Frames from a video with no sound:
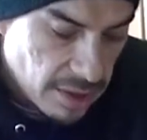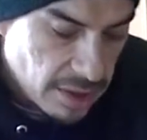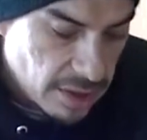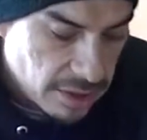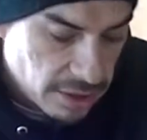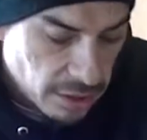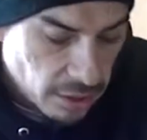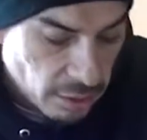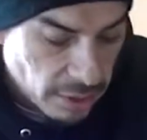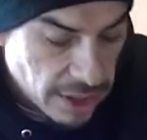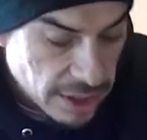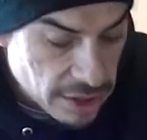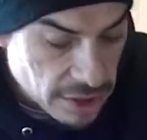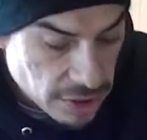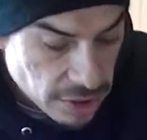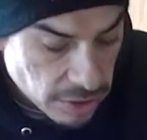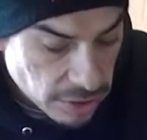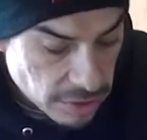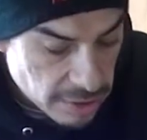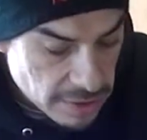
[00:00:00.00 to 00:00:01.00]
the green
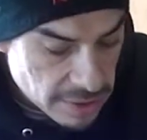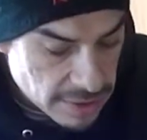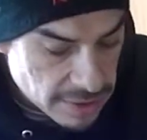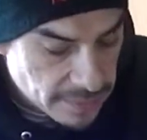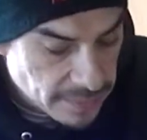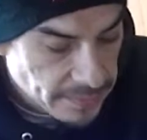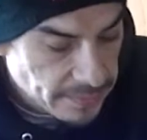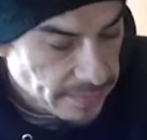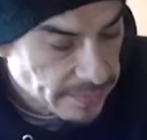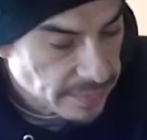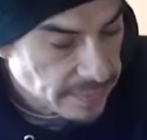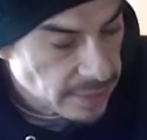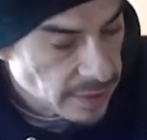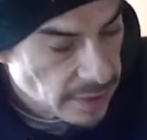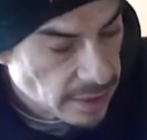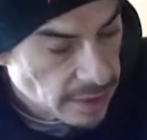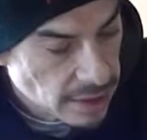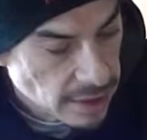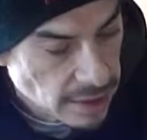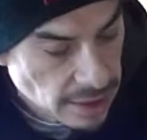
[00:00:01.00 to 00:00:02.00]
juice,
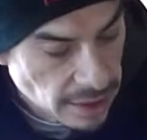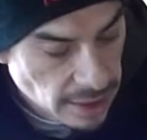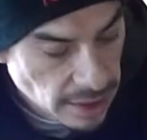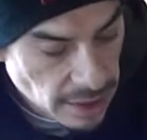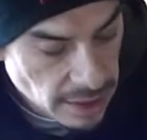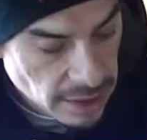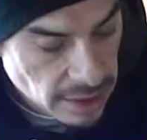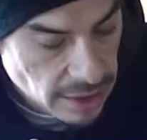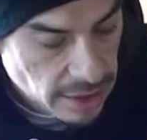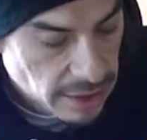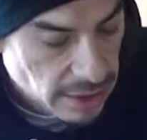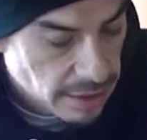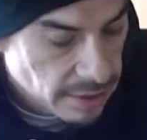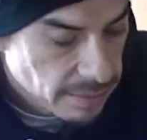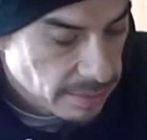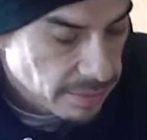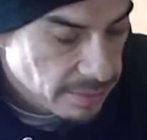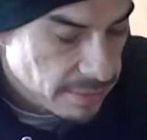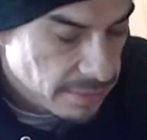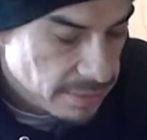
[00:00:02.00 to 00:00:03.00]

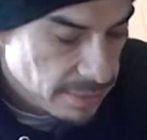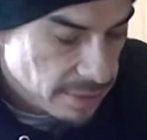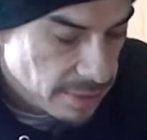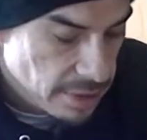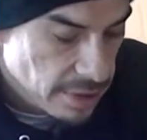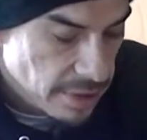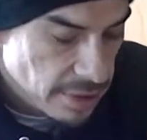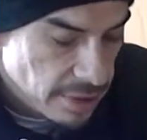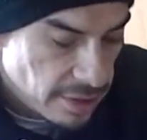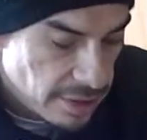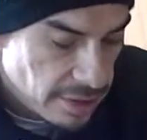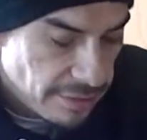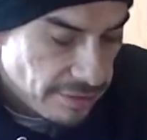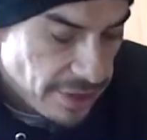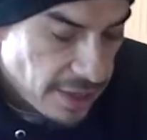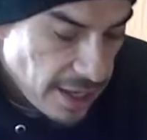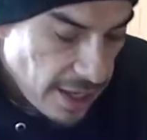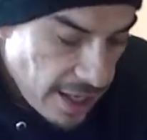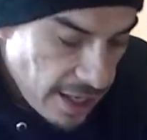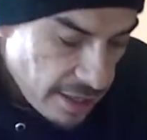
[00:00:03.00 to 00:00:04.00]
the
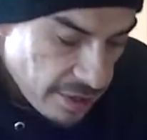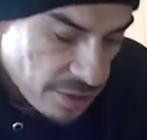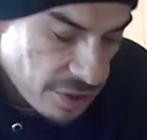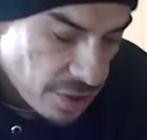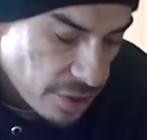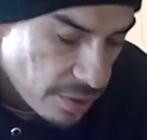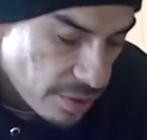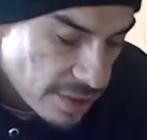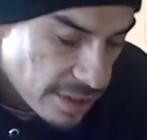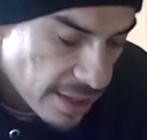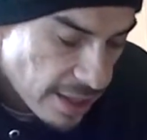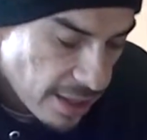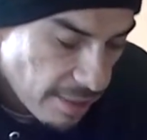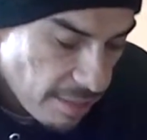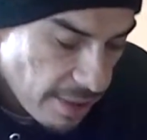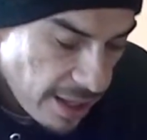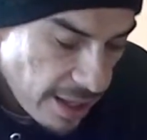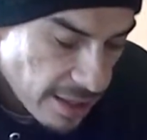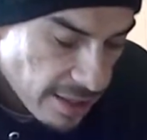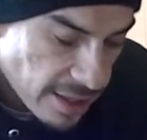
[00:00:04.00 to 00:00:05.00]
V8 juice that I
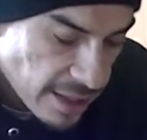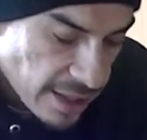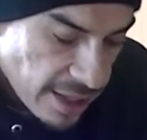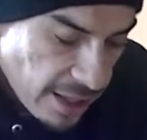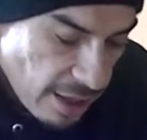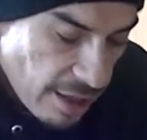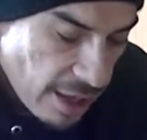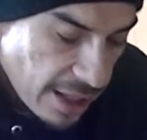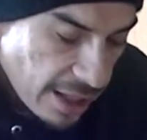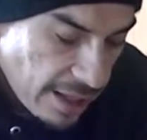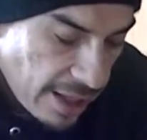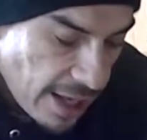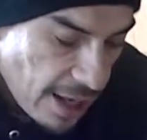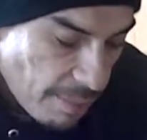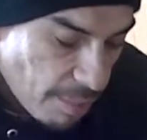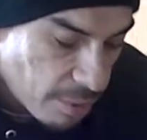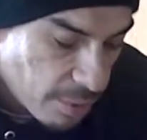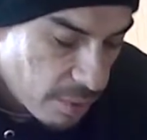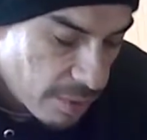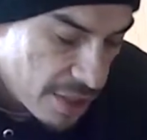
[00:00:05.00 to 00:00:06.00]
make, the carrot and
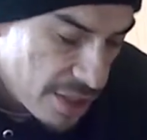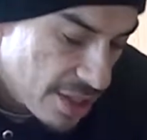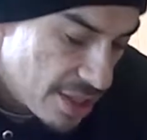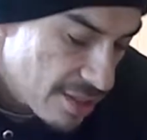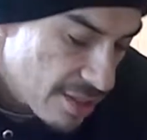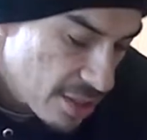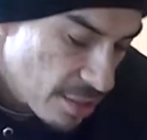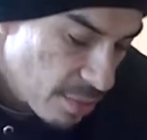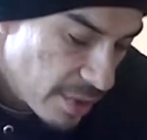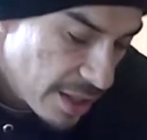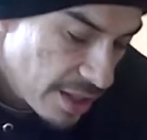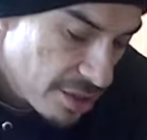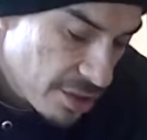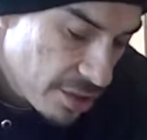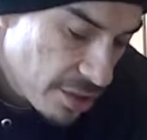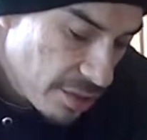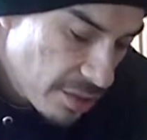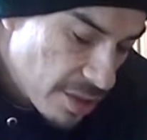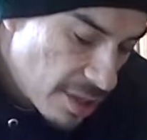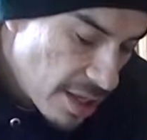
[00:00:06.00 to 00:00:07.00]
apple, which is a sweet
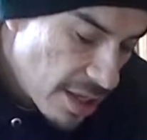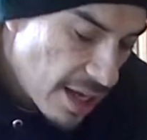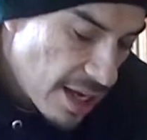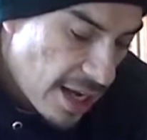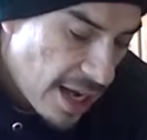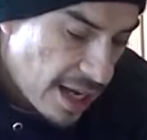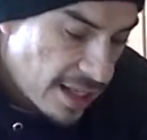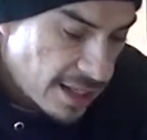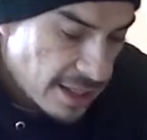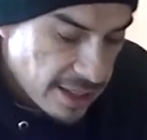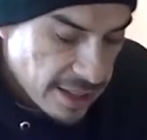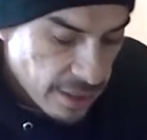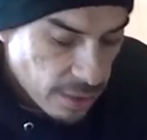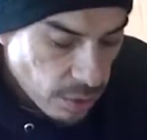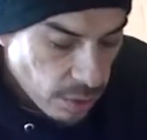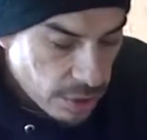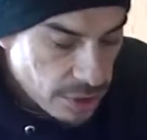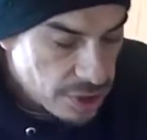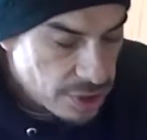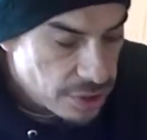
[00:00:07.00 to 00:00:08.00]
juice, and then the
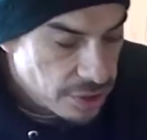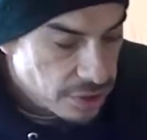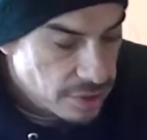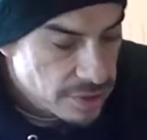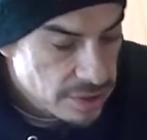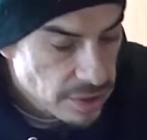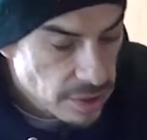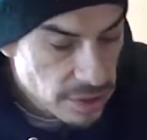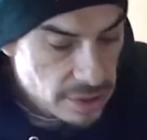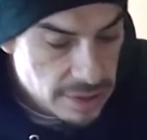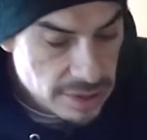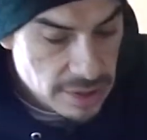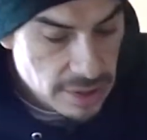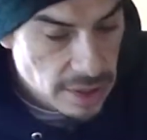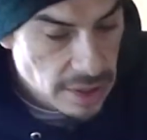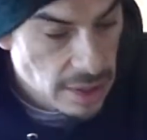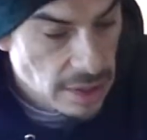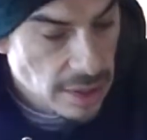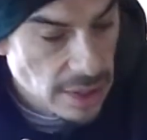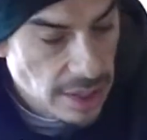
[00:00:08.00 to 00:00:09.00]
orange juice. Those
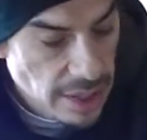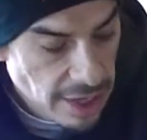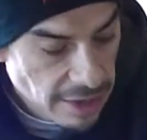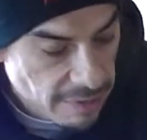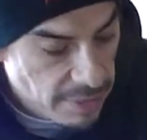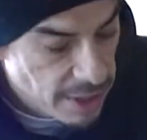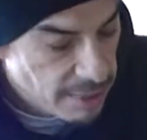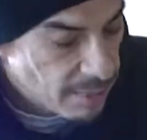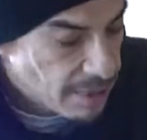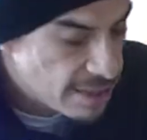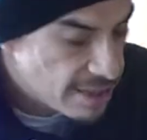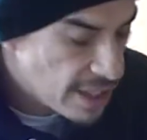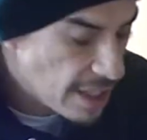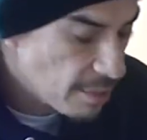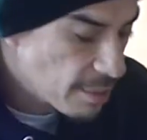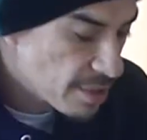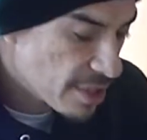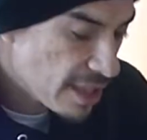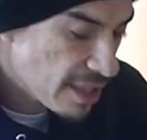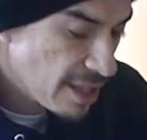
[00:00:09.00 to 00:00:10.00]
have been my
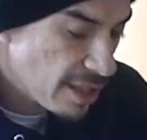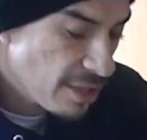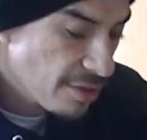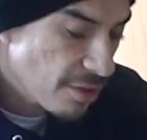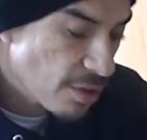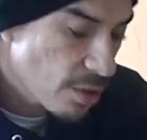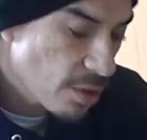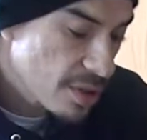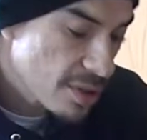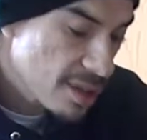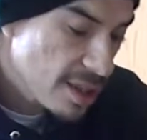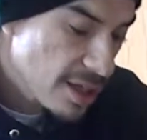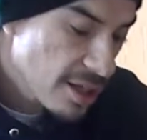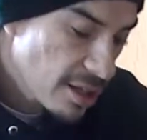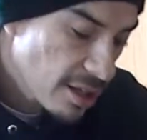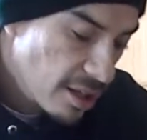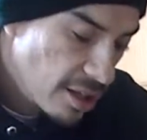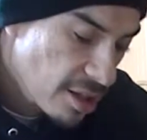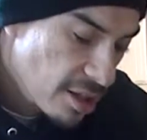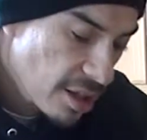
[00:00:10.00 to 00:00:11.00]
staples, and then of course
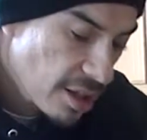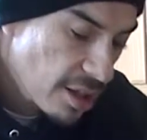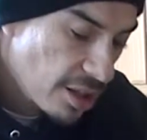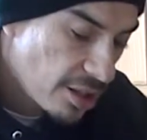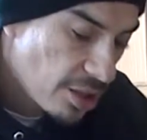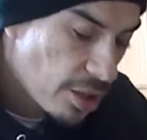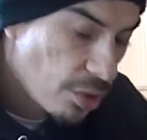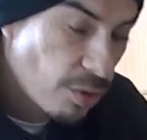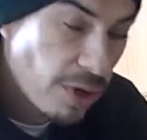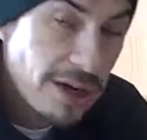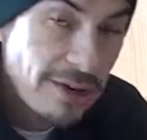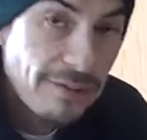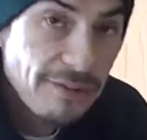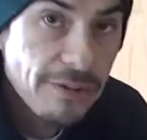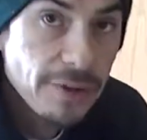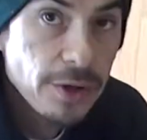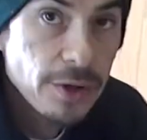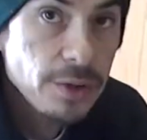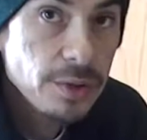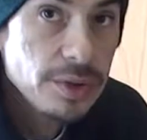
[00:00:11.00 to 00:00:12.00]
the
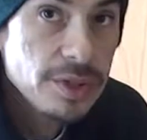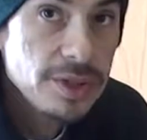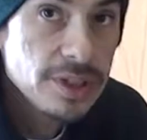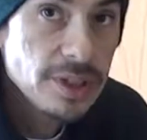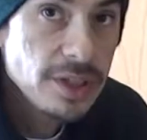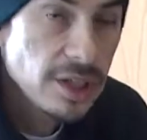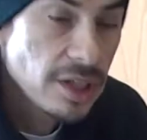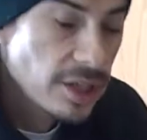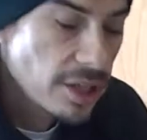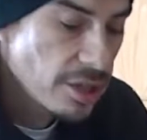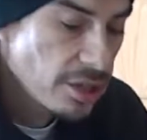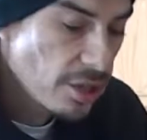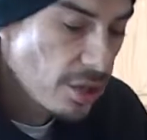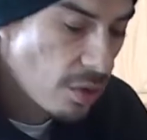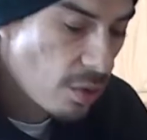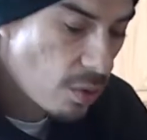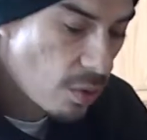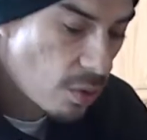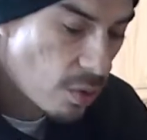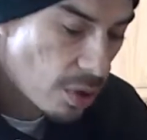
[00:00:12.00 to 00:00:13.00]
grapefruit, the
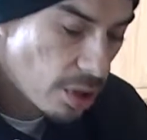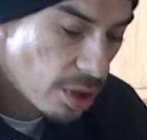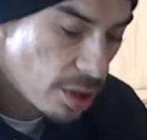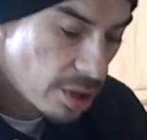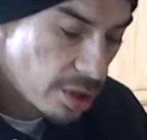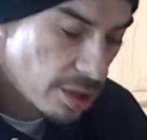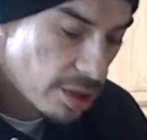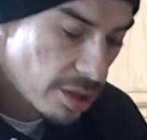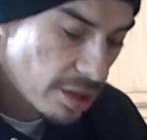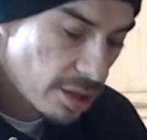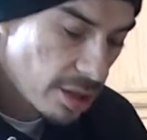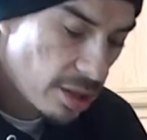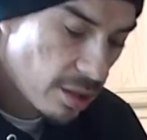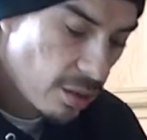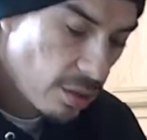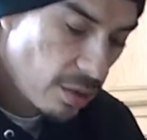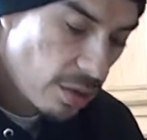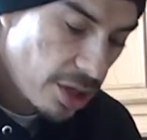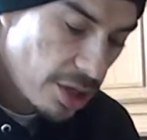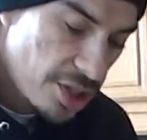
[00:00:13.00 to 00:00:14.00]

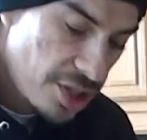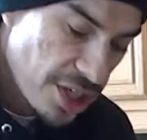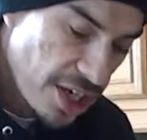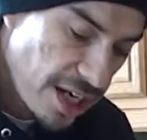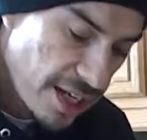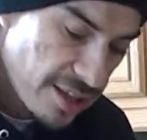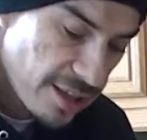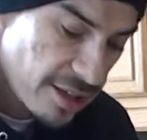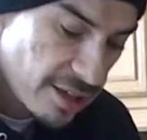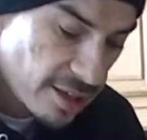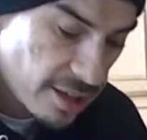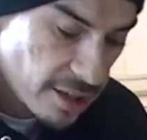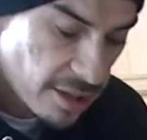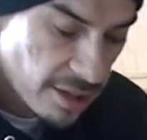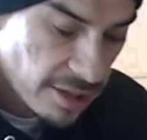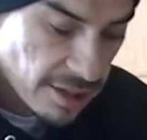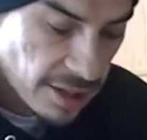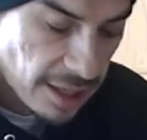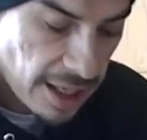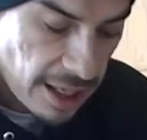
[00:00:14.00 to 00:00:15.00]
orange, and
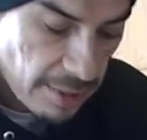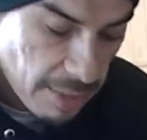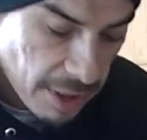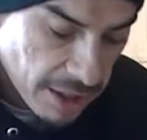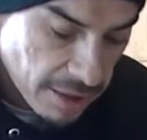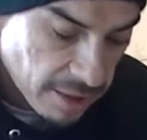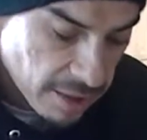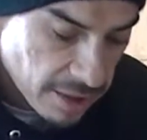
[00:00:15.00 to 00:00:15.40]
the lemon.